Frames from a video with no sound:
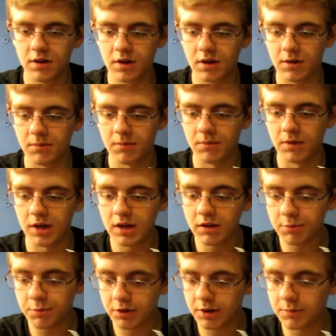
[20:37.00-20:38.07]
And he's
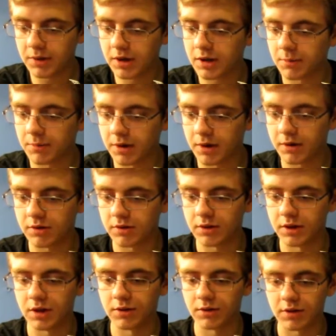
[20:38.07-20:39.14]
pretty big compared to
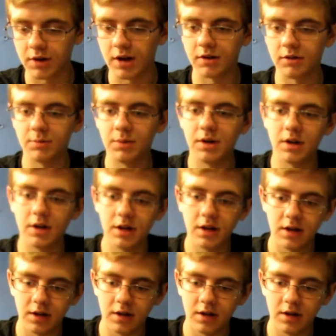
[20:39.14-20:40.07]
the other guys, but